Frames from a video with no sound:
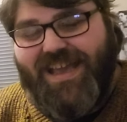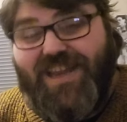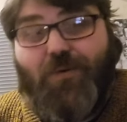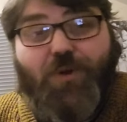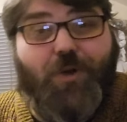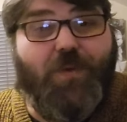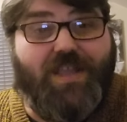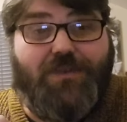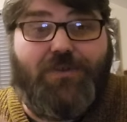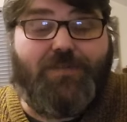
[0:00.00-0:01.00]
In a world
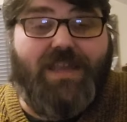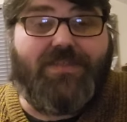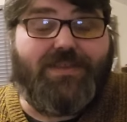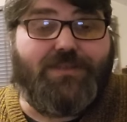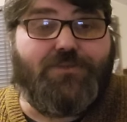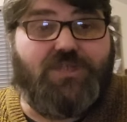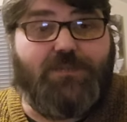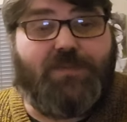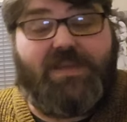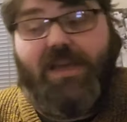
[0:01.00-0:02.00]
where you can be anything at all,
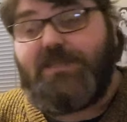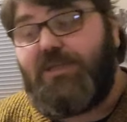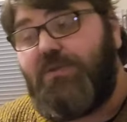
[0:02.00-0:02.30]
just be nice.